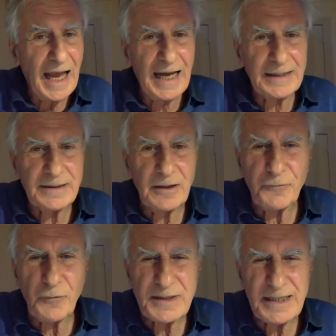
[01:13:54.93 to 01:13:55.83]
And
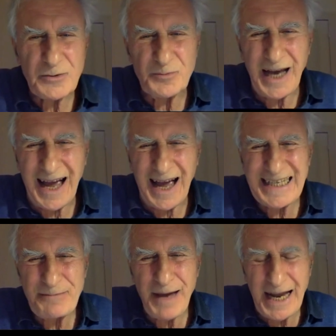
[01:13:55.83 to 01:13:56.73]
of course, this would be
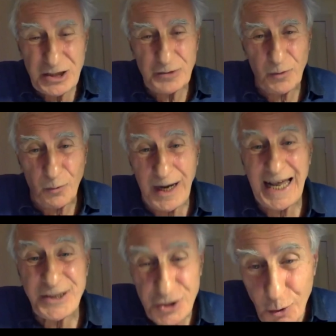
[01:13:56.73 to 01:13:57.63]
unimaginable. Well,
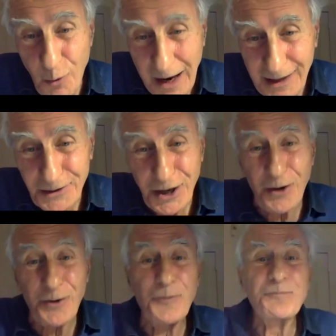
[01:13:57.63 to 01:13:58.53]
as you well
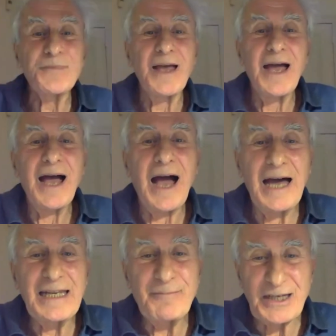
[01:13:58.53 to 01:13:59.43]
know,
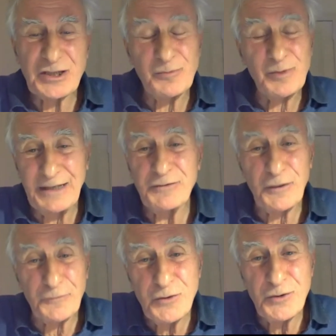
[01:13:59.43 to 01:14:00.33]
unimaginable
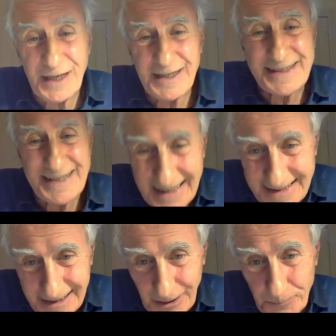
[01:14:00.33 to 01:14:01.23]
even a few years
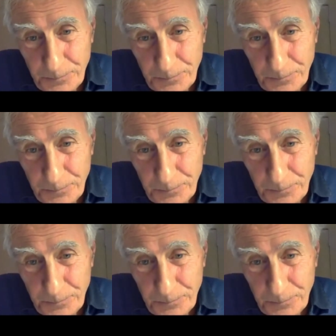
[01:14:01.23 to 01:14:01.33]
later,